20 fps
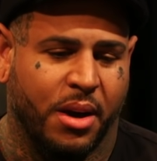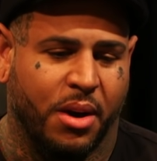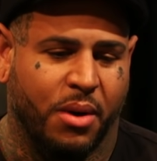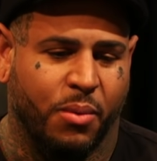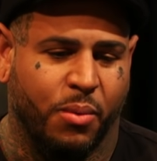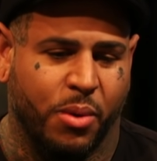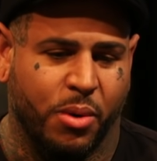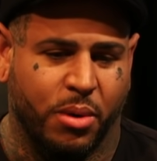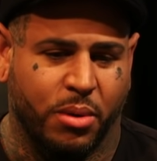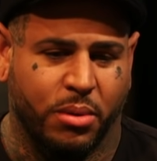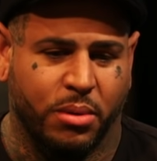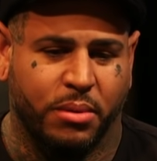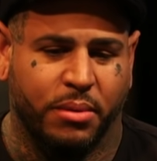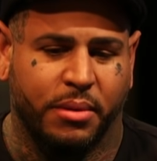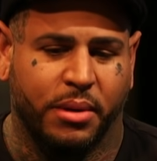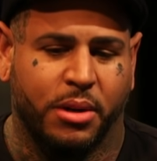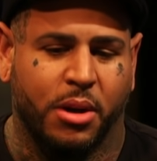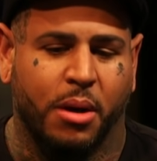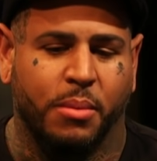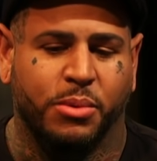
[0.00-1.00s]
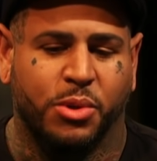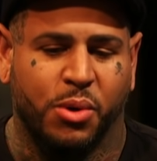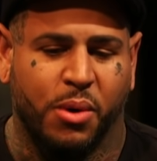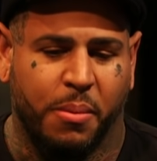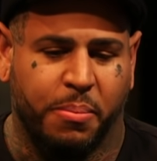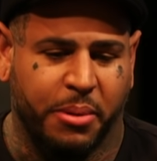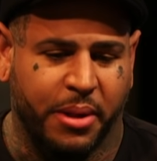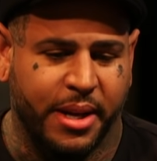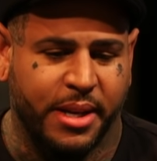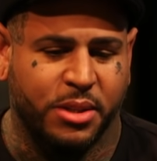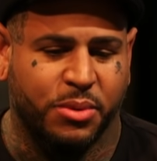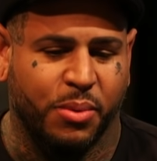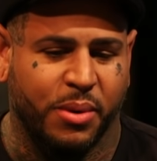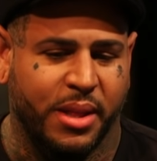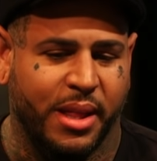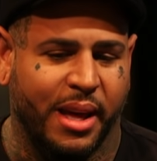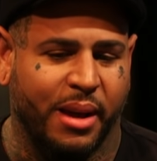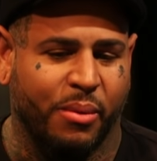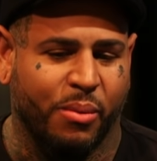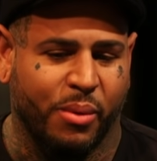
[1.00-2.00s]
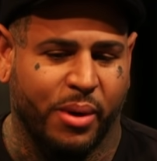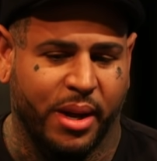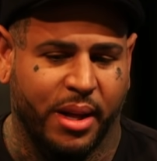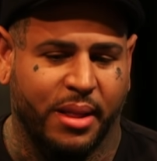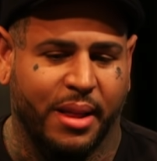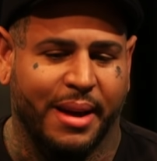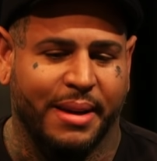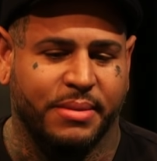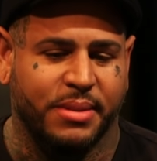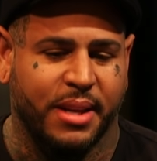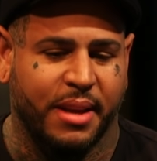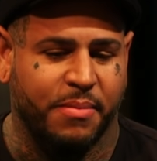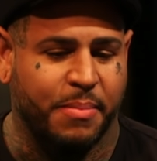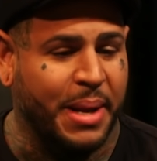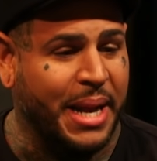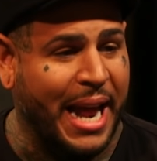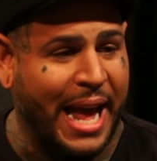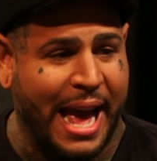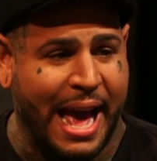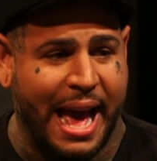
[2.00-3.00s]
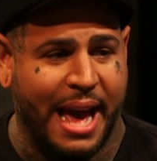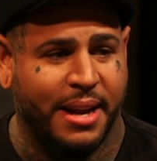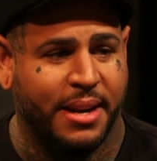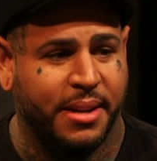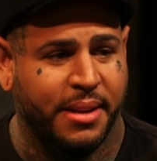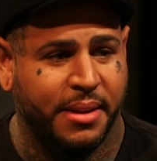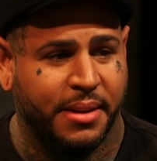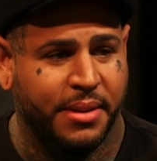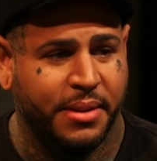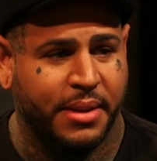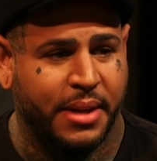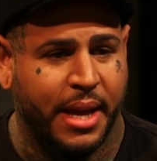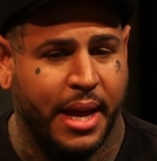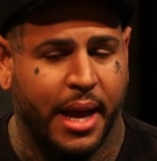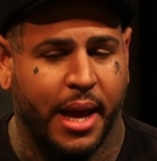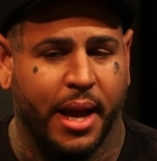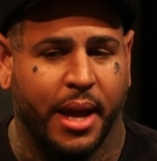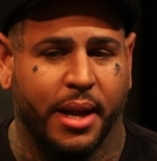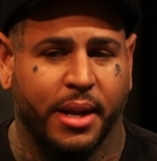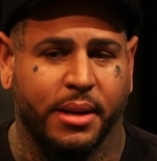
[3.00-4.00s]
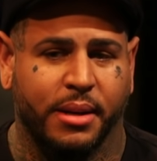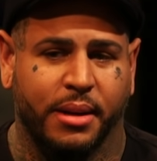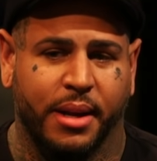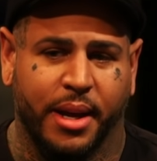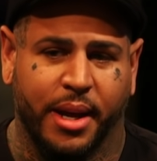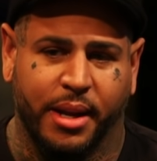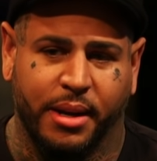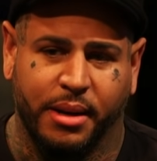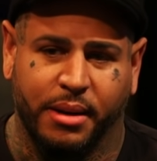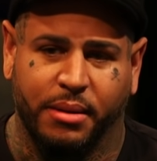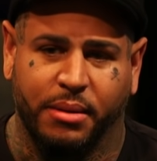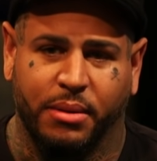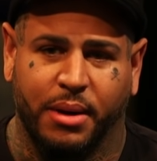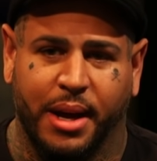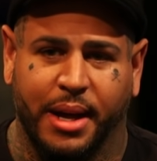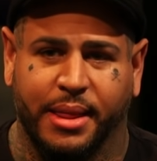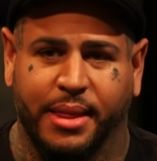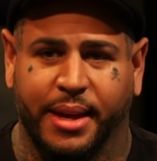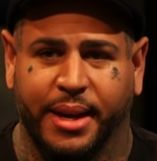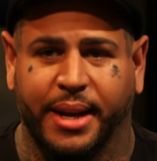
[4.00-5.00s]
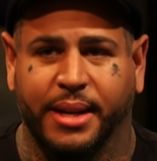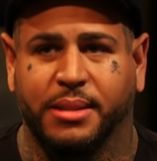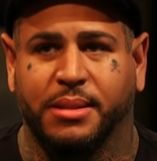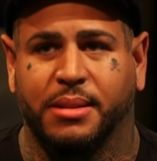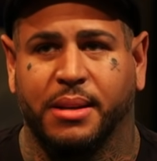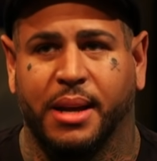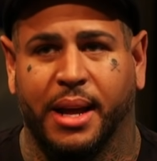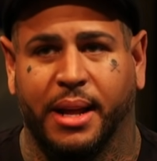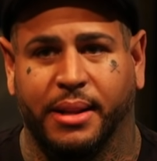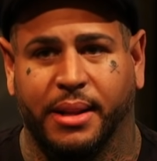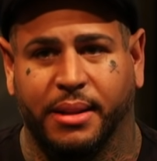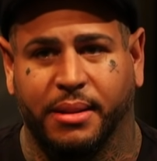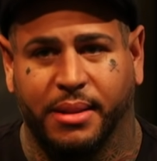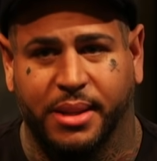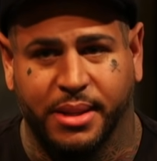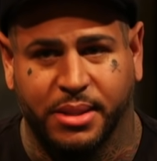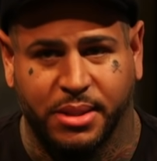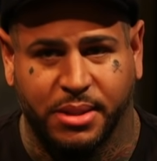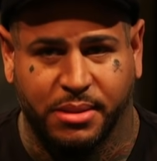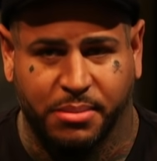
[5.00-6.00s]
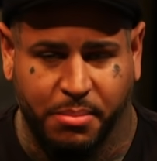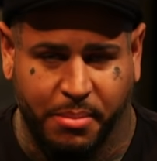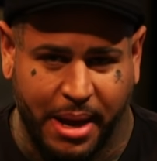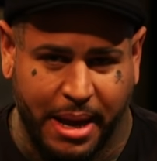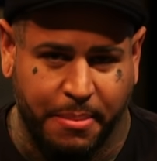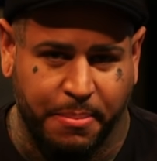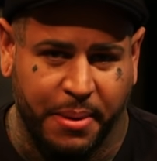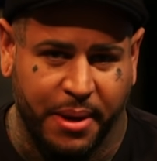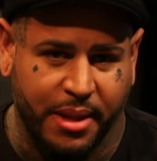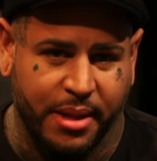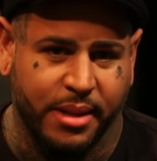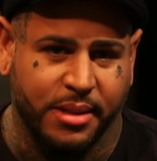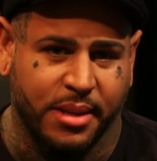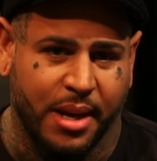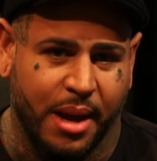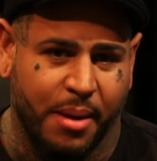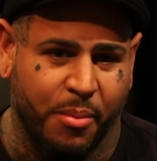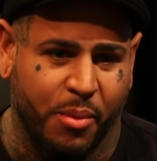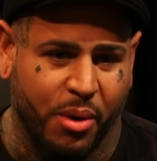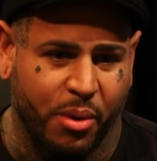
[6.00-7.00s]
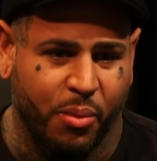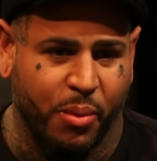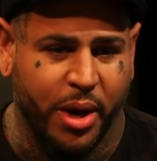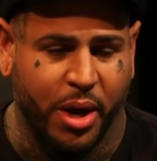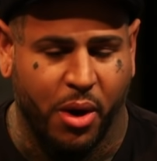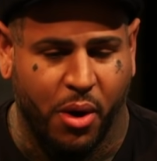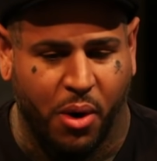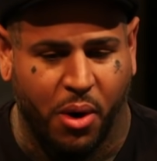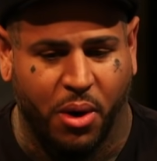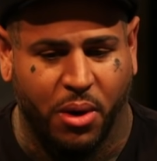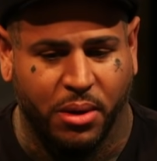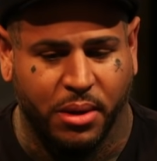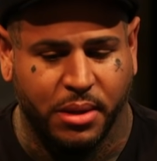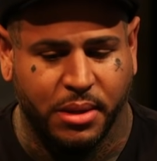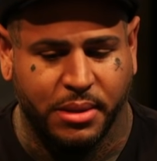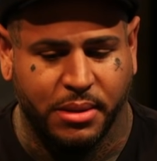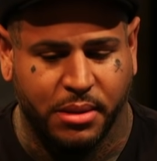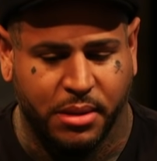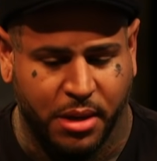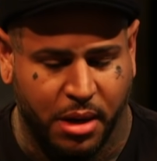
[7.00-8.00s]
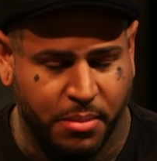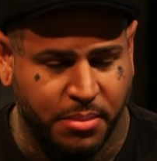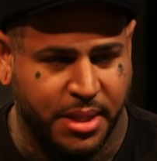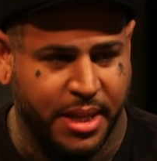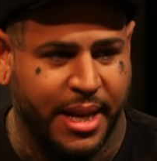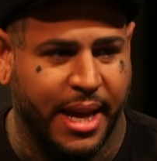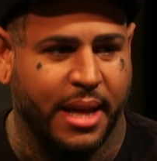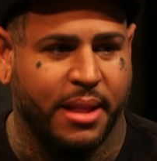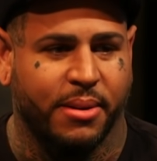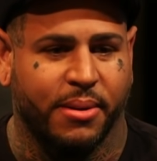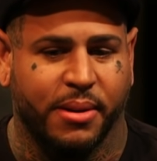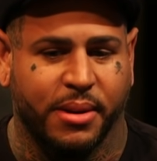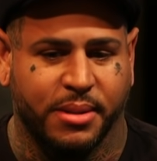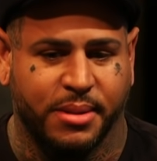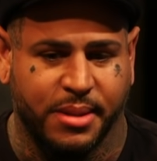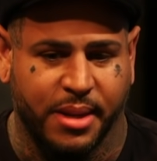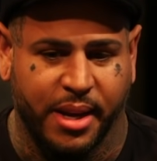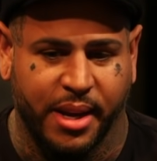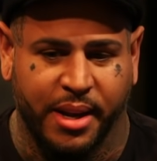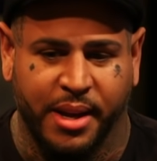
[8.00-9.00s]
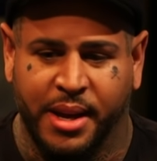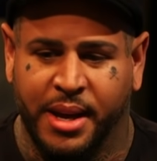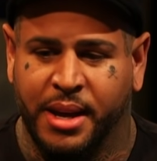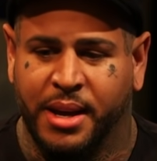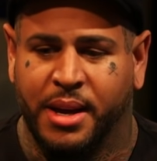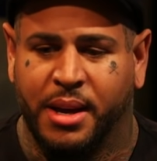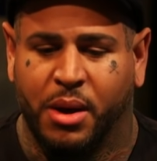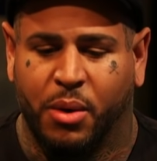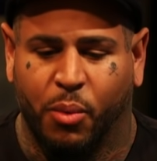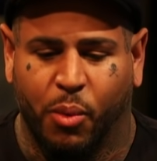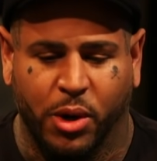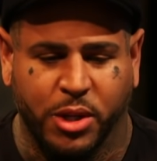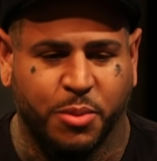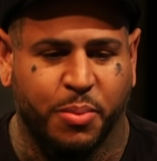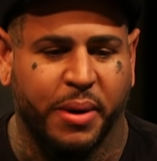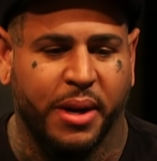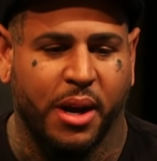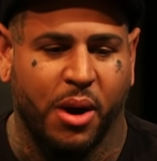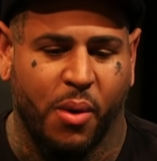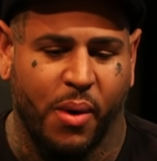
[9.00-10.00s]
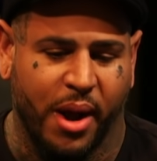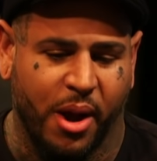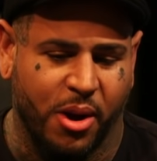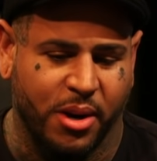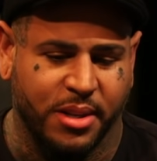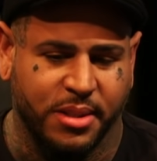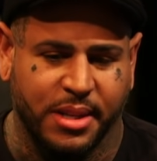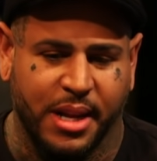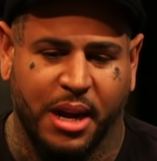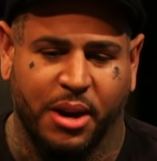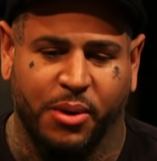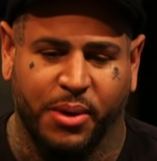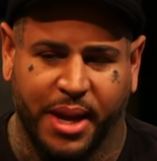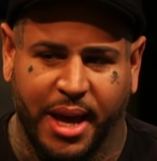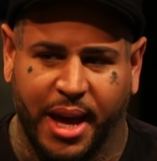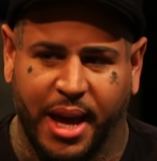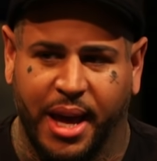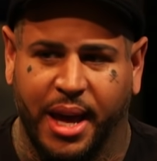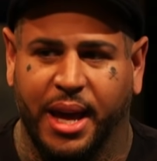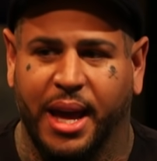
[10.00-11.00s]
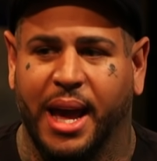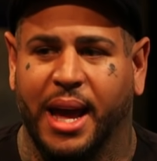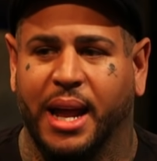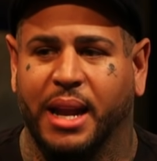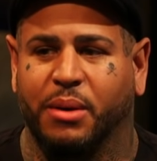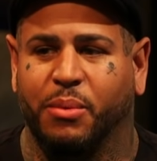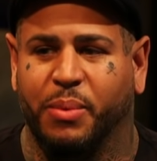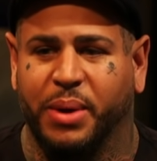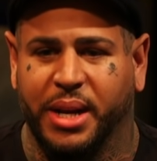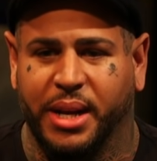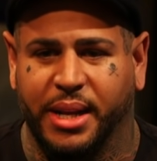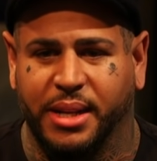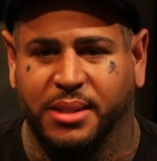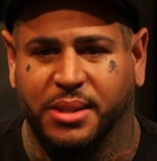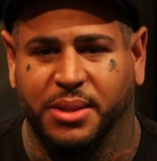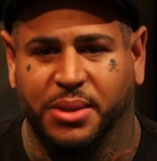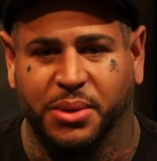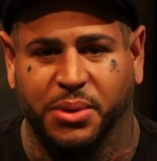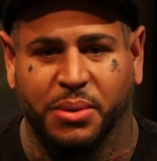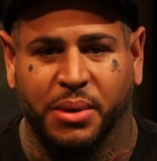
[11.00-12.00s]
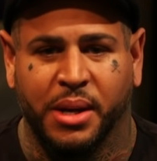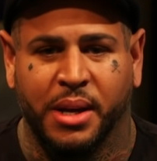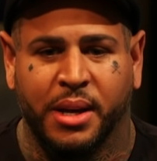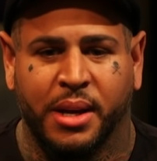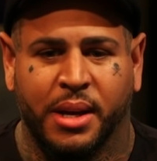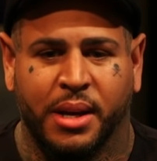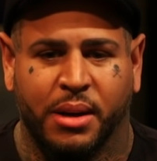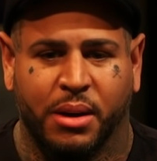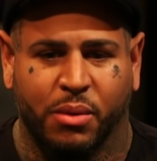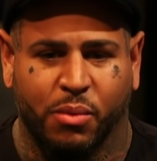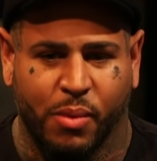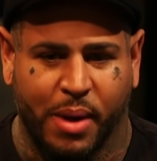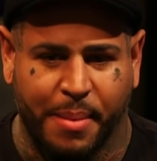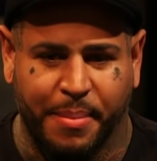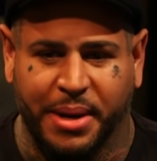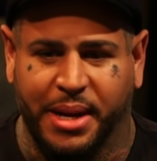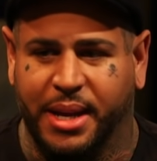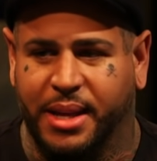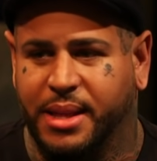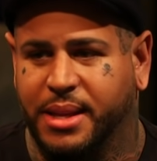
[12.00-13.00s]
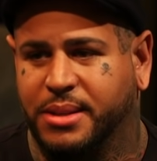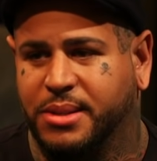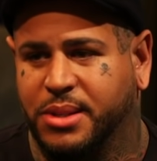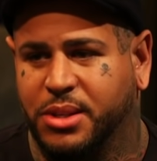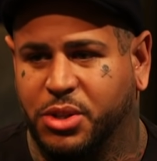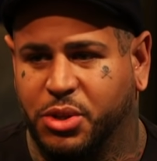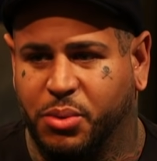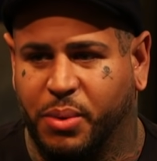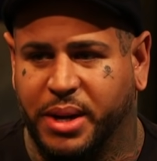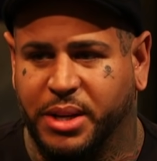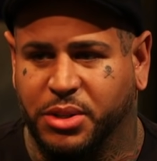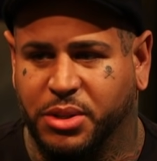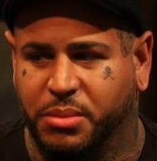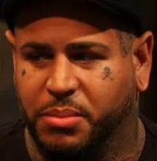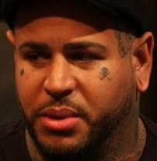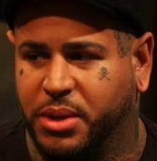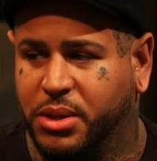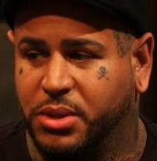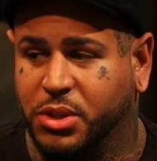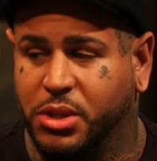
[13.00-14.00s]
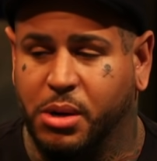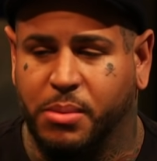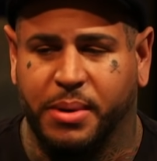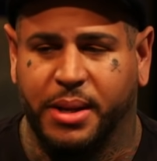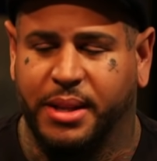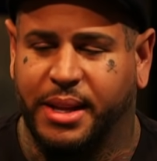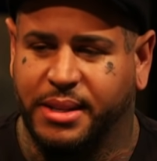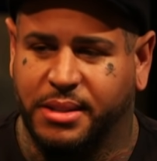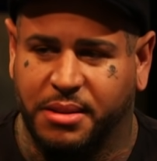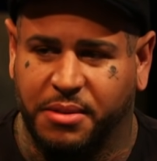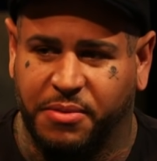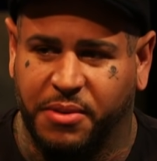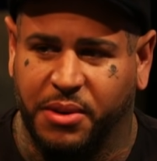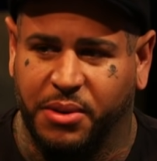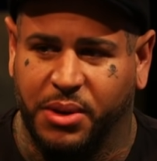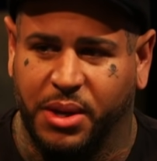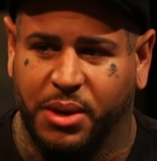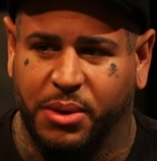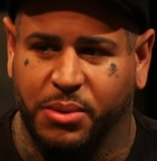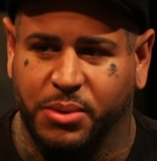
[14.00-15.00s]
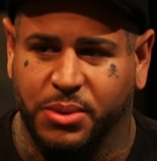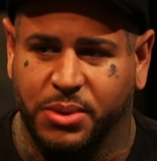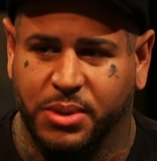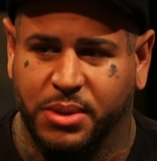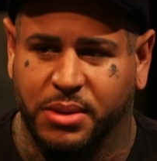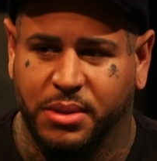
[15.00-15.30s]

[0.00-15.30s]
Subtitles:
will come to a place where they realize they've been had, and I think it's, and this might be the time where we all come together and say what's been going on is not okay, and we need to remedy this situation because nobody likes to feel used.